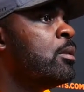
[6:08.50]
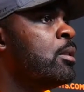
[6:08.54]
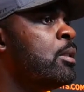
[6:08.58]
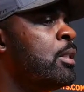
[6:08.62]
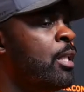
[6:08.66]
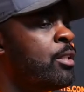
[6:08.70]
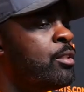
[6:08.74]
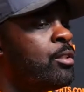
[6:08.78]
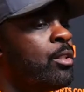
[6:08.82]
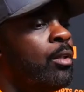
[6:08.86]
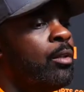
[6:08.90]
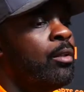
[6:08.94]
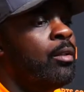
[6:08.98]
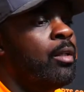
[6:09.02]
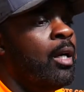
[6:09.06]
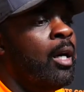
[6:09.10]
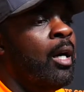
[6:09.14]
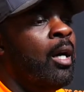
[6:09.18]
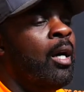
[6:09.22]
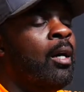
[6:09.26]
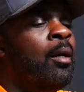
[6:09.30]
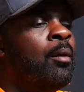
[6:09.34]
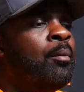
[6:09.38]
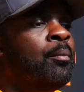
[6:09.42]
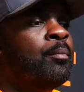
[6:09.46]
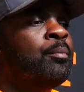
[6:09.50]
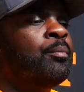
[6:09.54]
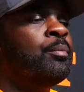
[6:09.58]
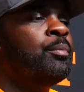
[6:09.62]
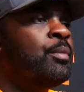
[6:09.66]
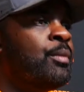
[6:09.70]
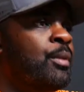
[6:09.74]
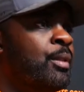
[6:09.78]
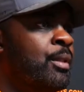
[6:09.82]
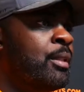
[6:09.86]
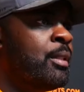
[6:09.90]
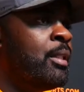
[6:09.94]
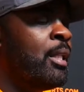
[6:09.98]
Yes, sir.
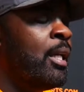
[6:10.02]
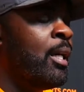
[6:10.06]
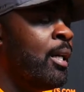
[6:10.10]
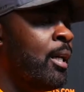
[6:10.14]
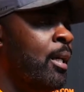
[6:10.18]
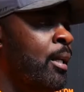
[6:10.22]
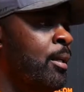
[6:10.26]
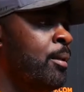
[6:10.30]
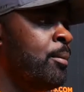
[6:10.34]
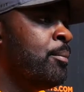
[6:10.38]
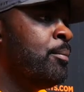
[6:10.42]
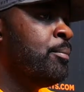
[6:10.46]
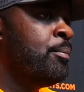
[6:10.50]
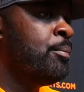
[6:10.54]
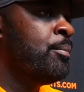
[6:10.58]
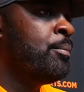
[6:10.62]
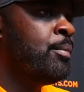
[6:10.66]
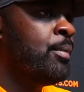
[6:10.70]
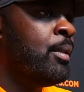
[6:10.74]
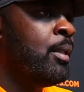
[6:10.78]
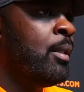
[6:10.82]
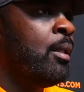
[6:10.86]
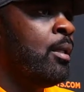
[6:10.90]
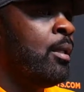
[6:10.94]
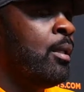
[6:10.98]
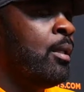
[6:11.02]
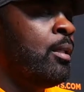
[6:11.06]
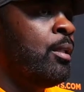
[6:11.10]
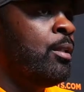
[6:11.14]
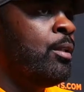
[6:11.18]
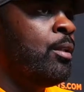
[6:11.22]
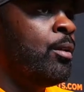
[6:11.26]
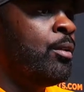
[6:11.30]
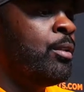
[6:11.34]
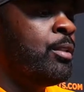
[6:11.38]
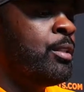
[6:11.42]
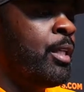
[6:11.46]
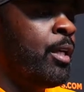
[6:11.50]
The
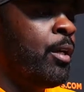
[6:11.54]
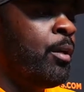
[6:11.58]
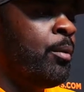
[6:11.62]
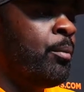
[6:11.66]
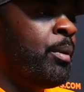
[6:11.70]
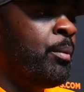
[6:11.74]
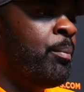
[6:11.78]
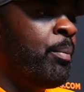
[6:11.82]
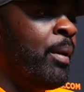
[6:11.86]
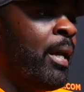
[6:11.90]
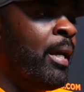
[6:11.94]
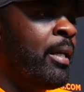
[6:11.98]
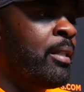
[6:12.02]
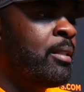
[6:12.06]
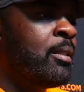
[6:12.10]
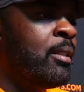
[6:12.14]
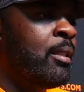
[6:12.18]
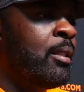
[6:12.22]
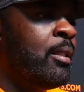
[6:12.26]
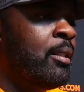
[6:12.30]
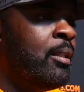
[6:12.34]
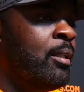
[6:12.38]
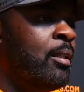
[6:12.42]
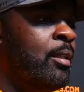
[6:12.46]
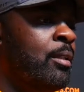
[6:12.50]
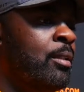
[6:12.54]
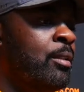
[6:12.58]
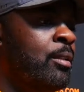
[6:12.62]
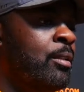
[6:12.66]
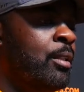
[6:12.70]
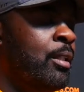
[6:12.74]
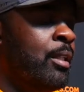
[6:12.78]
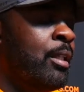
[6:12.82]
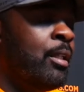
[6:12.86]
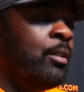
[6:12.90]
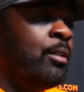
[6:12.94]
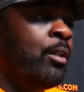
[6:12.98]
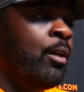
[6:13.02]
you know, Jeremy Banks,
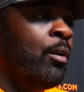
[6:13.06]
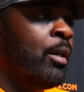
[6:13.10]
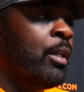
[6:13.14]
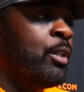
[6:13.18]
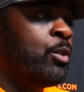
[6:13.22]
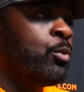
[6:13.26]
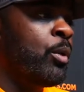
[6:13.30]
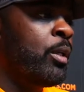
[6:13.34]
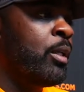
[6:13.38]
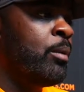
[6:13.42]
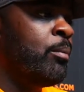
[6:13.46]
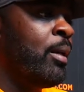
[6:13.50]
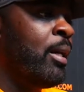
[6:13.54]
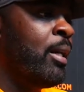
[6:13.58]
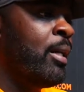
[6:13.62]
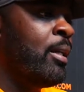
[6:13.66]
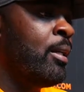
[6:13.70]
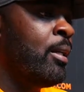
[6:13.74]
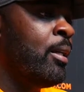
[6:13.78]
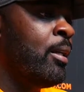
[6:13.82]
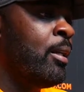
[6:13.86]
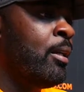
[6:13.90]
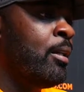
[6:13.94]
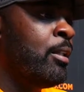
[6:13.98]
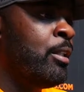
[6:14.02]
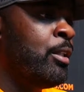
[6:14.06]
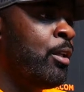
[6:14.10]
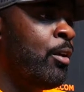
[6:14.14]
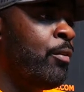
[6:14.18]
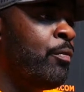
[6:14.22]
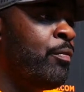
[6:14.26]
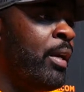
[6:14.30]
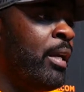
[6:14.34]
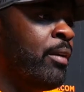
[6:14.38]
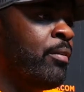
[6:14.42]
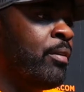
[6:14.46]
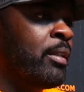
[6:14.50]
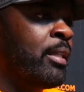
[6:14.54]
he, you know, he's one of my you know,
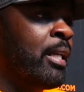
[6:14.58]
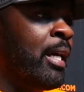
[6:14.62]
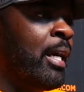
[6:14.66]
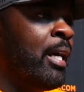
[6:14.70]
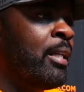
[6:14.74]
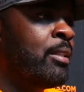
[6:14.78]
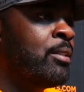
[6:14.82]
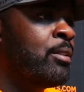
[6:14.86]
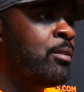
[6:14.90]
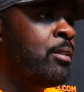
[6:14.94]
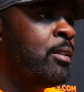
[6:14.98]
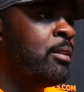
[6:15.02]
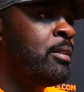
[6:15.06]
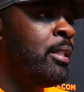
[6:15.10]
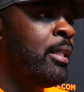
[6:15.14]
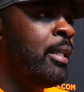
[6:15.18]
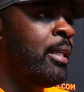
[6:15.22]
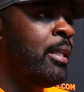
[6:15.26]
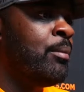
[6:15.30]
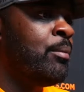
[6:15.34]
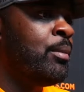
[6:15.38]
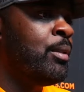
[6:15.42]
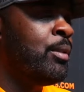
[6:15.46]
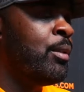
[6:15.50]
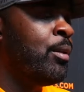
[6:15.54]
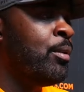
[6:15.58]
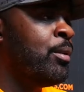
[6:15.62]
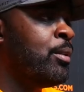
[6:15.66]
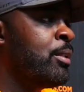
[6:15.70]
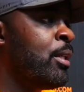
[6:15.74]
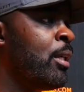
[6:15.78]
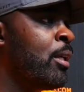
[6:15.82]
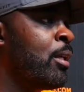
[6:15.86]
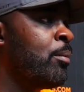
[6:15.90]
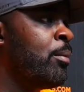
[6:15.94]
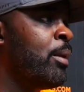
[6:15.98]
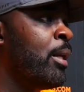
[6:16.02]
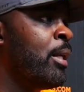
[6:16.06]
favorite guys on the team. You know, you're
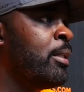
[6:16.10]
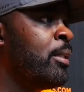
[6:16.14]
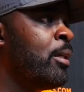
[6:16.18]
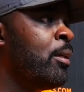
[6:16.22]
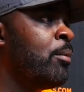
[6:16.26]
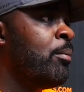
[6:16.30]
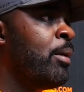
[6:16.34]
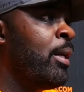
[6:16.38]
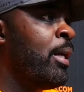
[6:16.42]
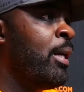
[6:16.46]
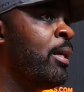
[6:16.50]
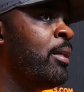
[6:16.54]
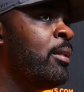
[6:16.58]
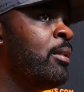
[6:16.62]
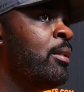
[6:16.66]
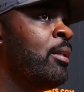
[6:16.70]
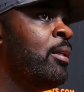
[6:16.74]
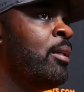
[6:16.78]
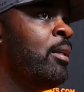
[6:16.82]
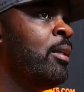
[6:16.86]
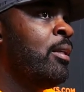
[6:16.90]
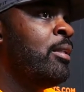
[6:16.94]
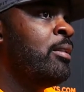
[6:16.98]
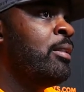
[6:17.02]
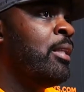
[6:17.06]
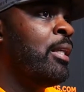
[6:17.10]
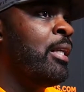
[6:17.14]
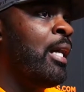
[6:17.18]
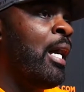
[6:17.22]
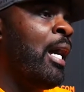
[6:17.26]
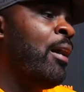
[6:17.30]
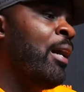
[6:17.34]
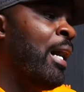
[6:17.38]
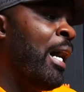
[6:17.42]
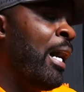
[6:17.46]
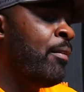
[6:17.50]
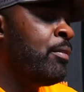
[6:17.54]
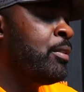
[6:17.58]
talking about a young man that
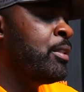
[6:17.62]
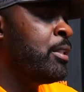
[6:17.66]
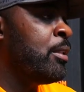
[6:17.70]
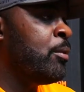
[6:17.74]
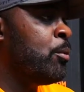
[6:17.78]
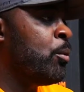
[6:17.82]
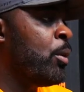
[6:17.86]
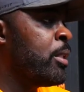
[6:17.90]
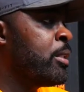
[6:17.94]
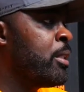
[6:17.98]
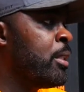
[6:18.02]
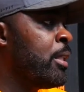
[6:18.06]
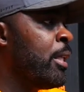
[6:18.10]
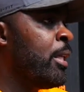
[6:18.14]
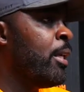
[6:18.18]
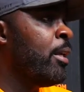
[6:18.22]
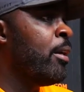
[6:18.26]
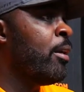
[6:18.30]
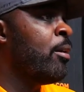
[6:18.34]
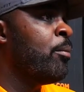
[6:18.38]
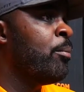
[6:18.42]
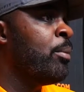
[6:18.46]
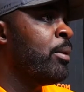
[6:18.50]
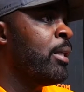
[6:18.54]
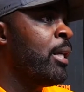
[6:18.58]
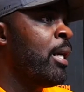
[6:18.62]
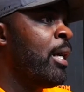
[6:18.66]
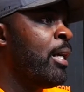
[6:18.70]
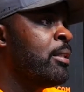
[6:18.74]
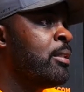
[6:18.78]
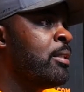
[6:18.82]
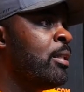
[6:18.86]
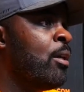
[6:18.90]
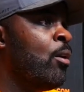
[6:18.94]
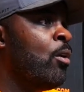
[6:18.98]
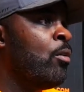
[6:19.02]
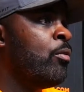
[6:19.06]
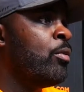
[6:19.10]
I obviously wasn't here, but had
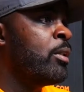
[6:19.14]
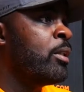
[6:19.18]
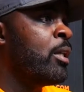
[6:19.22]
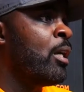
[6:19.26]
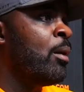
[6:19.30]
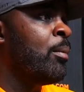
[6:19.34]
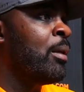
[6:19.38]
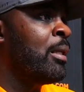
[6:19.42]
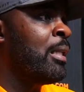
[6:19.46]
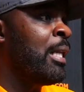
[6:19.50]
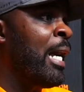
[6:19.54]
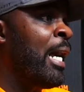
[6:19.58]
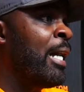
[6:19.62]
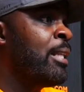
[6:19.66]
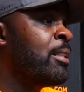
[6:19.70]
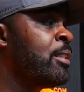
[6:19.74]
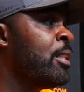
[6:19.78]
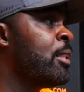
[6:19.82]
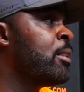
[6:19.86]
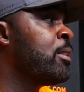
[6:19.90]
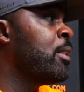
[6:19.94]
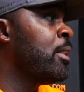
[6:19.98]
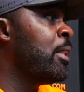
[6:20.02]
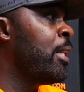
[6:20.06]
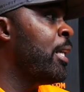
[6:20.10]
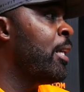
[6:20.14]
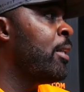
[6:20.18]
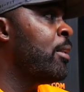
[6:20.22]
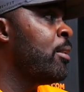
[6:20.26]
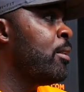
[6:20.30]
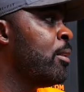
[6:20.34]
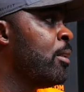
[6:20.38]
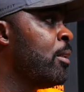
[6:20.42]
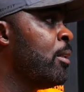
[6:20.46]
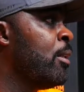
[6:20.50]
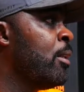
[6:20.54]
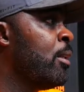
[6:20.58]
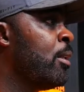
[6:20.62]
to overcome a lot just to get,
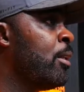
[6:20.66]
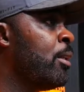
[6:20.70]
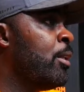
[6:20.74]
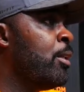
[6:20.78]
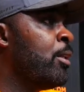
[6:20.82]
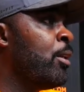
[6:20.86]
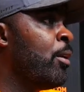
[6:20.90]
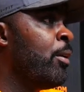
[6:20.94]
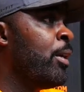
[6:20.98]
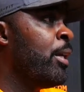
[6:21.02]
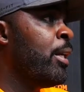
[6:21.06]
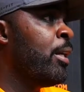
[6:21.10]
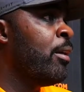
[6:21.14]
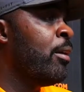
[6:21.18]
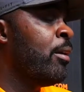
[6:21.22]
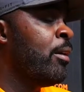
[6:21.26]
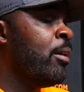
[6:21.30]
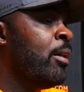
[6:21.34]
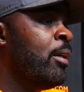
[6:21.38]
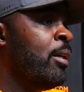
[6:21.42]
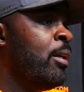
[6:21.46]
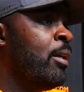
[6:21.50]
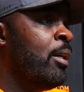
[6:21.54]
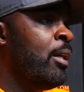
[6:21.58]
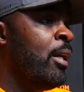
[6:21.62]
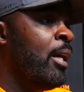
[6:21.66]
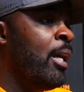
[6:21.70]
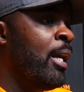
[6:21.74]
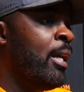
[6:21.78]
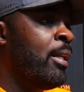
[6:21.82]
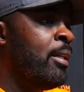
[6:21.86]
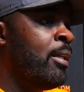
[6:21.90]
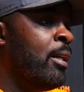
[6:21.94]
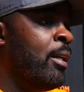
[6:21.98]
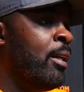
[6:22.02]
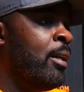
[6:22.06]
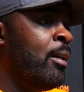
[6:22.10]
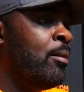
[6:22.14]
you know, here
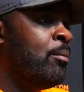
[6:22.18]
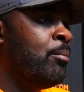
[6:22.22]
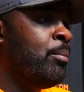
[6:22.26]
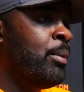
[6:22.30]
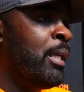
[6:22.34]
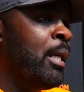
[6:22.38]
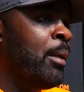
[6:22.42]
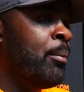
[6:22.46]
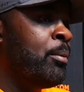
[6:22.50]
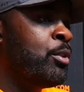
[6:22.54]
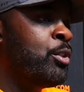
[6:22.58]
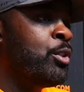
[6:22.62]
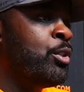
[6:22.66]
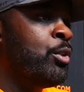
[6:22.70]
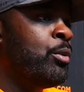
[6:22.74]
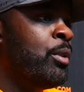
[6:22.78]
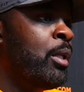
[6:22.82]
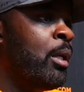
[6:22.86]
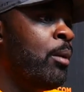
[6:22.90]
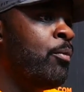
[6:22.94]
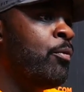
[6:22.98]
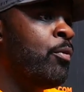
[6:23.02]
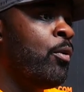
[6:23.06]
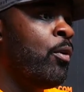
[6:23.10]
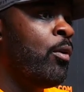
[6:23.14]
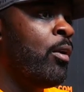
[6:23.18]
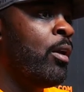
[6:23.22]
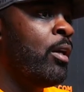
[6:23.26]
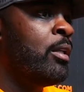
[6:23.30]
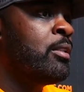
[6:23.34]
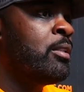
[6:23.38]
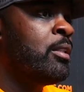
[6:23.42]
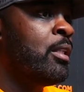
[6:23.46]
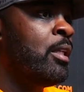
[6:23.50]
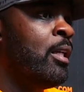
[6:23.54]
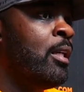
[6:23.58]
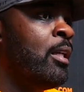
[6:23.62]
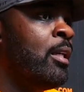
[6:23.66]
and be able to suit up for
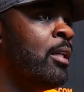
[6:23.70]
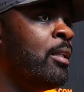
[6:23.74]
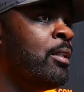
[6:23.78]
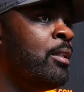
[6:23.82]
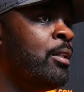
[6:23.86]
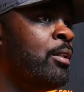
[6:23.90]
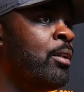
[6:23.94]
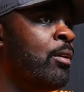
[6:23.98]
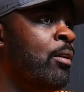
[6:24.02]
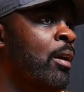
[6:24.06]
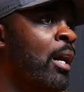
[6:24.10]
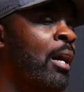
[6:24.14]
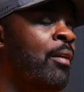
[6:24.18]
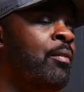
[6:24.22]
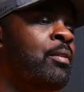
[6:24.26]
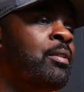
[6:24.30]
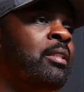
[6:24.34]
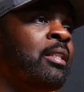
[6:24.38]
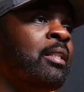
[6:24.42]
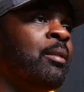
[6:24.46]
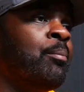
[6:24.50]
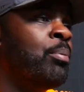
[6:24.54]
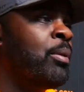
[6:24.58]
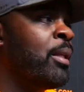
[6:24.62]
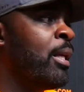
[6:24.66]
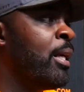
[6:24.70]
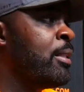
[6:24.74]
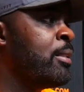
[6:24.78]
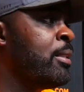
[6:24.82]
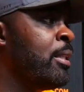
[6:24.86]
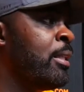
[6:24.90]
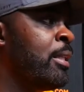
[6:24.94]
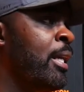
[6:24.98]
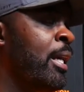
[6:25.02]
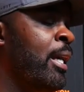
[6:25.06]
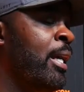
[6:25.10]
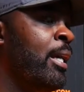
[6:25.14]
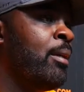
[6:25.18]
us. You know, obviously plays
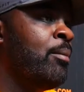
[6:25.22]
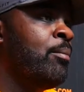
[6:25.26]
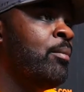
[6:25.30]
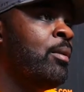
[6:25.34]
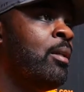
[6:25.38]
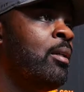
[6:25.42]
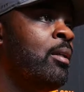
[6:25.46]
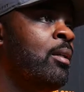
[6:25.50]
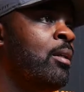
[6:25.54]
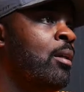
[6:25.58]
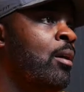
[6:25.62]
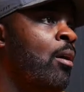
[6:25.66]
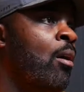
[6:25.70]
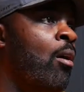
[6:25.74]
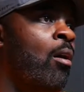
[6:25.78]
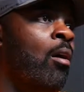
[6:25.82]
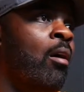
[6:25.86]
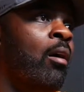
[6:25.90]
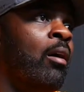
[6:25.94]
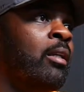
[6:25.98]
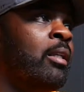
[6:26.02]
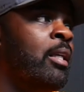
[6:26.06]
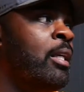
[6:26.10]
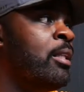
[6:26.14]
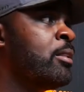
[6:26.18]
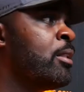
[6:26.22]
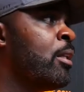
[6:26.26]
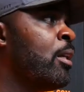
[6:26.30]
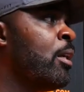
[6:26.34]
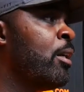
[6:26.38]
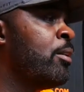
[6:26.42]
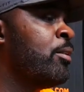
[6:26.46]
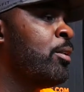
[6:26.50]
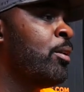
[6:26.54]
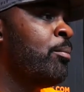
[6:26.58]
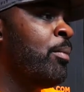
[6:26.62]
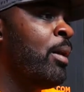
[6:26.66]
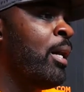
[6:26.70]
the game hard. He's
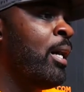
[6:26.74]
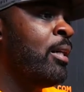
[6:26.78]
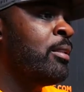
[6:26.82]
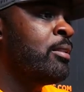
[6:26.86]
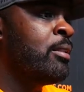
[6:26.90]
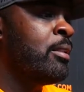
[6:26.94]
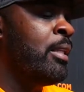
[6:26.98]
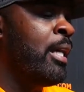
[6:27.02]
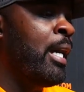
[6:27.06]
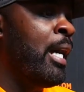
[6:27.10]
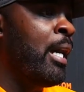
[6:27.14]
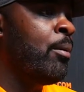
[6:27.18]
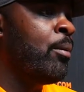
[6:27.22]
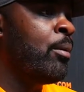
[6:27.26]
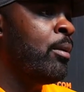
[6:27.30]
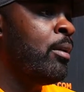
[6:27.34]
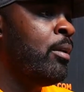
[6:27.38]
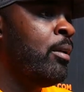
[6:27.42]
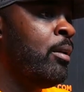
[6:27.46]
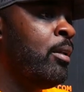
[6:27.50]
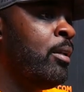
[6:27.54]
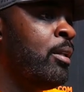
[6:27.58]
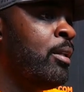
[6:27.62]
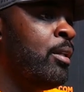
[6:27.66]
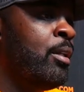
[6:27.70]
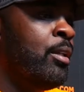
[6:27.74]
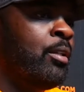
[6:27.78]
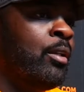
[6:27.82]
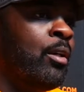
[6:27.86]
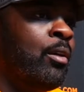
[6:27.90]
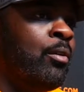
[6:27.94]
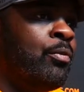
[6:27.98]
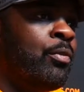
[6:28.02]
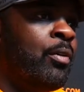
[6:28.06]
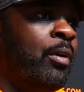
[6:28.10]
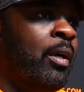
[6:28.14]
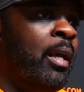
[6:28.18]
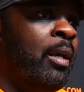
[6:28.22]
100 miles an hour, you
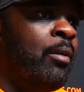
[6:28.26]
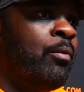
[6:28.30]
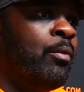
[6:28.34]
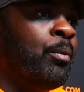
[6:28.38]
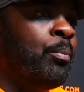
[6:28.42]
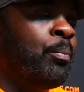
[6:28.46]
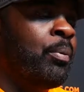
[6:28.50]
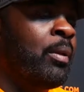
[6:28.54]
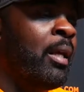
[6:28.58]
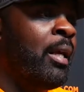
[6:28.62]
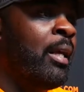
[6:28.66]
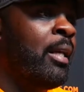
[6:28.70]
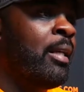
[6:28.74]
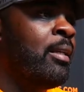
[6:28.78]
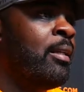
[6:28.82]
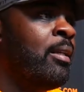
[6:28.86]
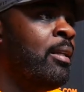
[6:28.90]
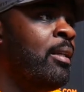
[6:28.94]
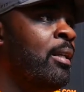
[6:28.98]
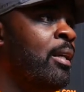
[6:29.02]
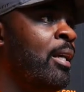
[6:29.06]
know, for every play.